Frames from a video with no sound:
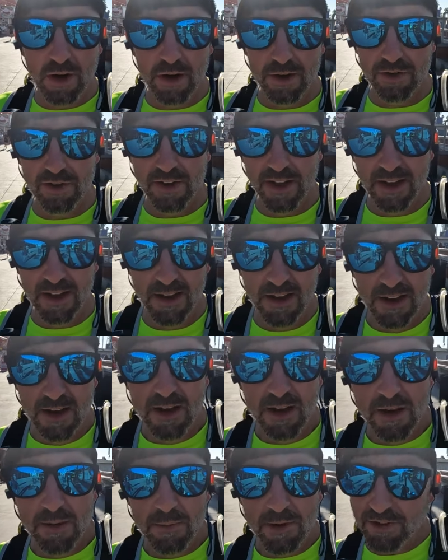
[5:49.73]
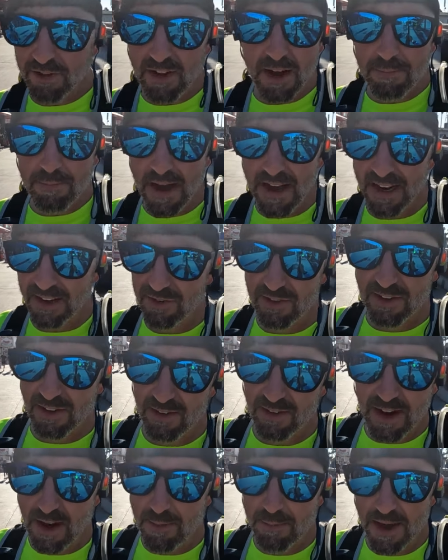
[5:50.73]
cushioning, but it's not bad, it's
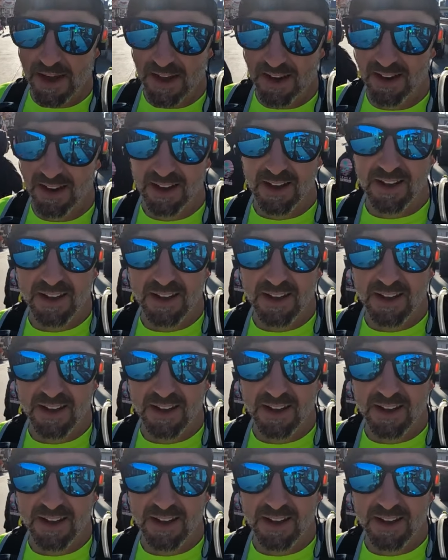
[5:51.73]
still not bad.